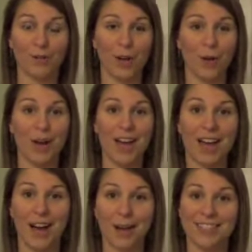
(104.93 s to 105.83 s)
So
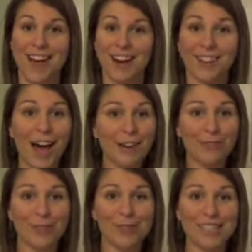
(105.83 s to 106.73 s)
it's got a lot
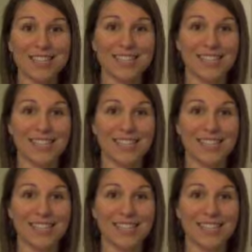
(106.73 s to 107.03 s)
of uses.